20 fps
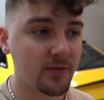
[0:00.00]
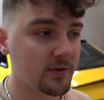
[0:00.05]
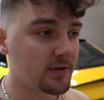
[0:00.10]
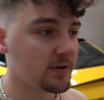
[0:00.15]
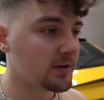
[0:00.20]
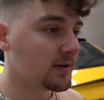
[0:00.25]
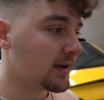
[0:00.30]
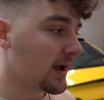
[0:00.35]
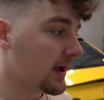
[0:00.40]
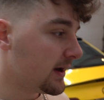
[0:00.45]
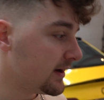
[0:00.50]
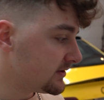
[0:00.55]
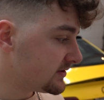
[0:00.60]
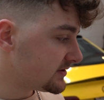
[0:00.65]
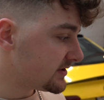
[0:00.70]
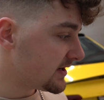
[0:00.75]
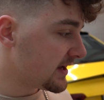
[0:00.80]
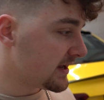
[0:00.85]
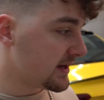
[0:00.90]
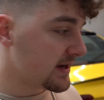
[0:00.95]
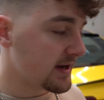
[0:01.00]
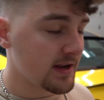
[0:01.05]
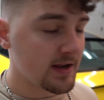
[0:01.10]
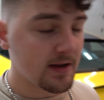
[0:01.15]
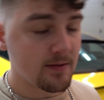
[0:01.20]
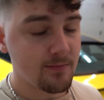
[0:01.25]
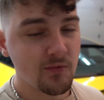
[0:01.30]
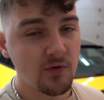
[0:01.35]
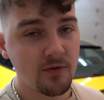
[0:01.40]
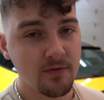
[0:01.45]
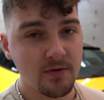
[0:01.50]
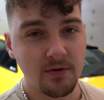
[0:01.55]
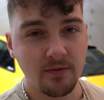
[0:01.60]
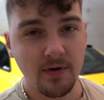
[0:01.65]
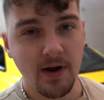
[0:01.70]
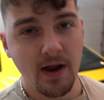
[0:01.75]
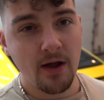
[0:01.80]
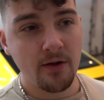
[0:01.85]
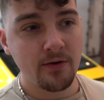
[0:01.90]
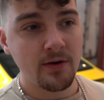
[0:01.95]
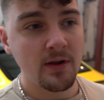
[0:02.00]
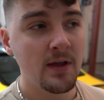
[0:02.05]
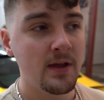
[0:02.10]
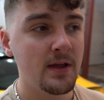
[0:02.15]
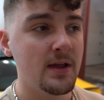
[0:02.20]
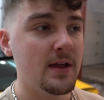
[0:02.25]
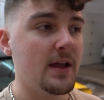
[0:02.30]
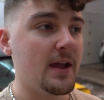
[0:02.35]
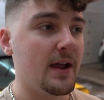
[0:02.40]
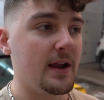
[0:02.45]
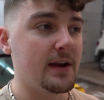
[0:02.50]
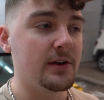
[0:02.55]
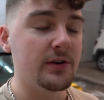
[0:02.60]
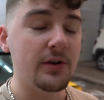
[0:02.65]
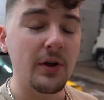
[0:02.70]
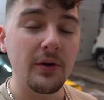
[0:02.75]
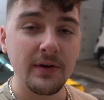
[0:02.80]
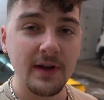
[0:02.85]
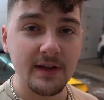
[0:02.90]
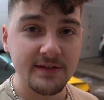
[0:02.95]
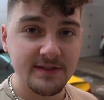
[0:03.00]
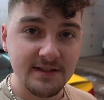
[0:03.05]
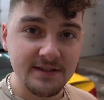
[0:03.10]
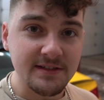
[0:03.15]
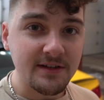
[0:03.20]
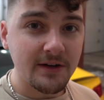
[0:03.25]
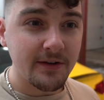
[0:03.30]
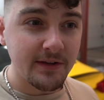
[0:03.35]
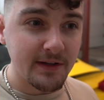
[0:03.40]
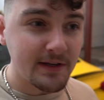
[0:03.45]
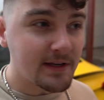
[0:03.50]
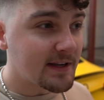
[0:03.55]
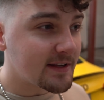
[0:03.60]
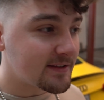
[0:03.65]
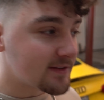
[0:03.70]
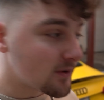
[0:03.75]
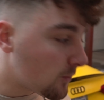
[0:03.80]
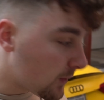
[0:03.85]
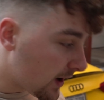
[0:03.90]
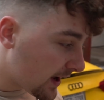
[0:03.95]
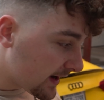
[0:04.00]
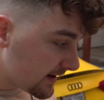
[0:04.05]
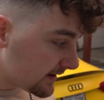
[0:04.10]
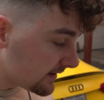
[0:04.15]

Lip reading: so you can kind of just heat it and move it around, and you don't necessarily need to wet